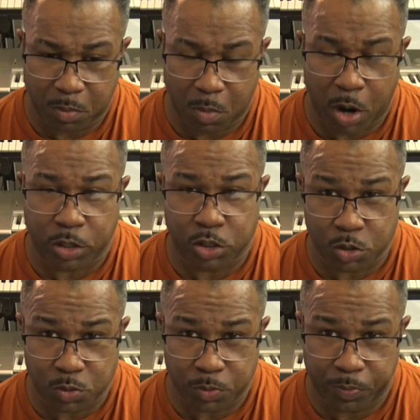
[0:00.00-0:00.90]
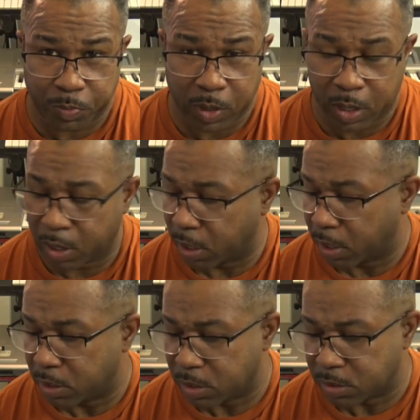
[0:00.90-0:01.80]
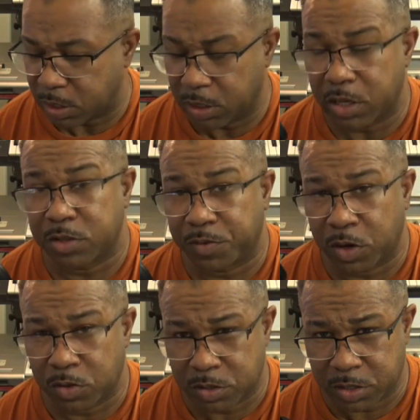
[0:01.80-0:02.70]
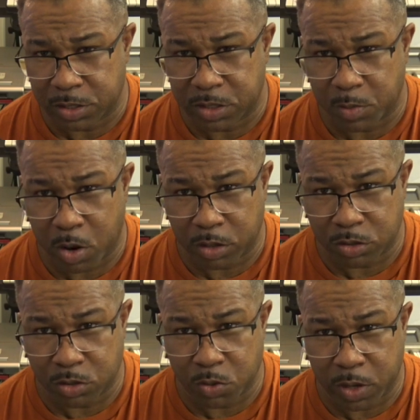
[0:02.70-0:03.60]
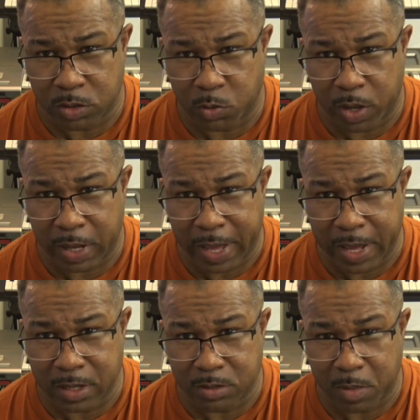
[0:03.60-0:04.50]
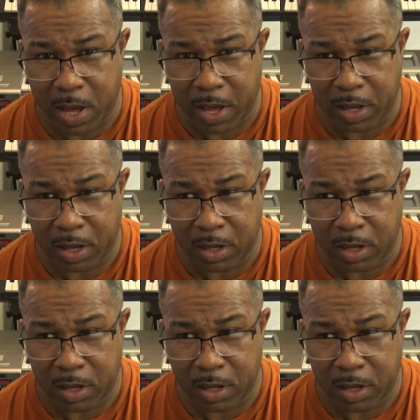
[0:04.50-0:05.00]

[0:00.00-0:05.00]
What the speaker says: Mark II. This thing does fit on the 6D Mark II as well as my